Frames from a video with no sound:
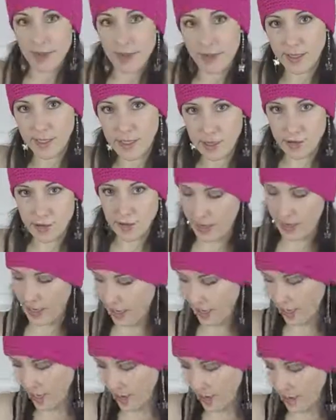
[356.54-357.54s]
that's
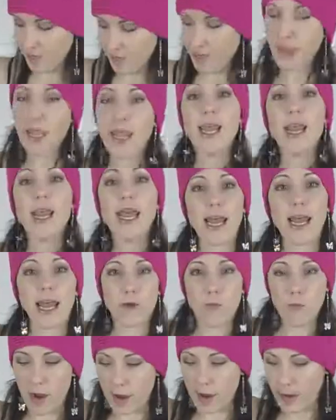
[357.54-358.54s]
created, and I
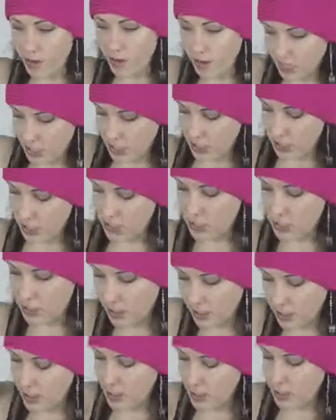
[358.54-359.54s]
want you to just
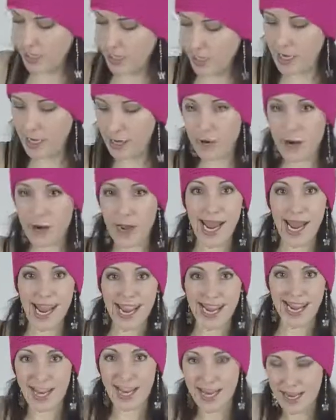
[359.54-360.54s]
start sticking your
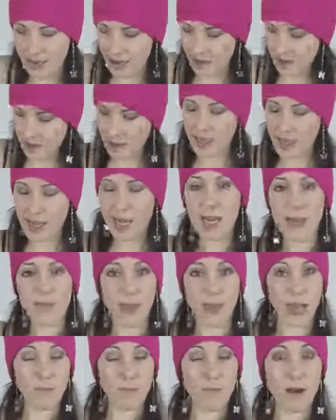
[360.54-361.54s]
hand in
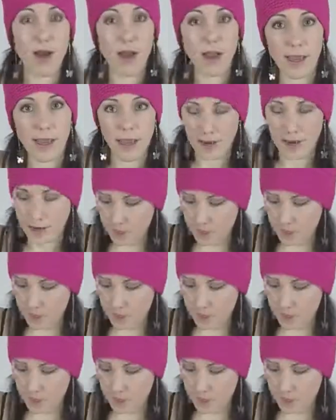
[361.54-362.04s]
that pocket,